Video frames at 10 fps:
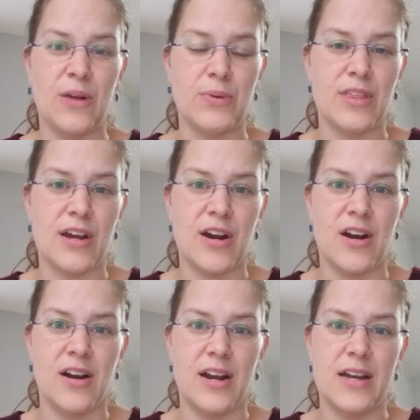with
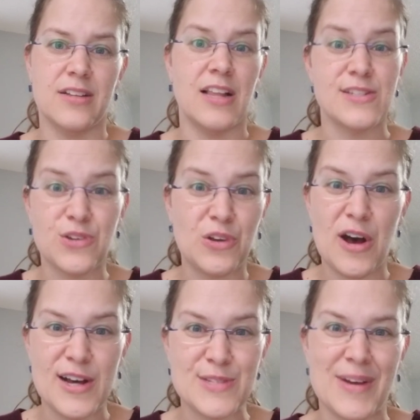our Classical
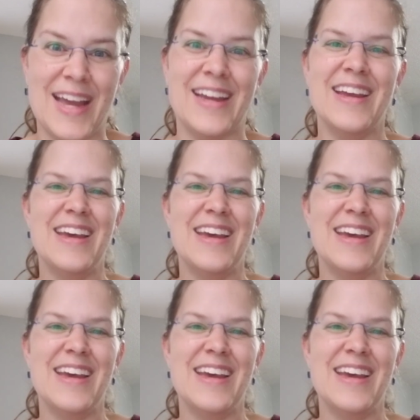Causeway.